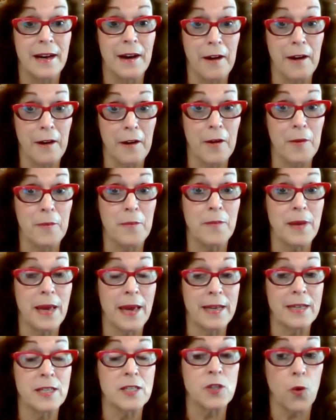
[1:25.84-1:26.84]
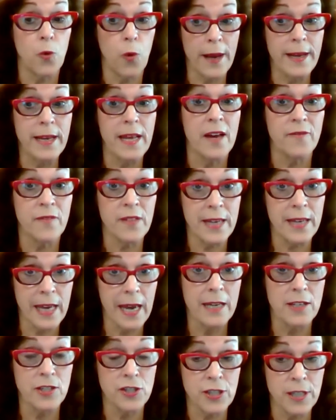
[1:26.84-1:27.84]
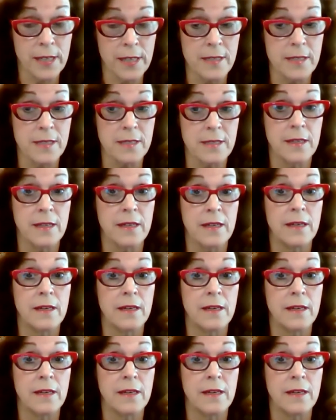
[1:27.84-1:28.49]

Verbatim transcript: um, and is quite efficacious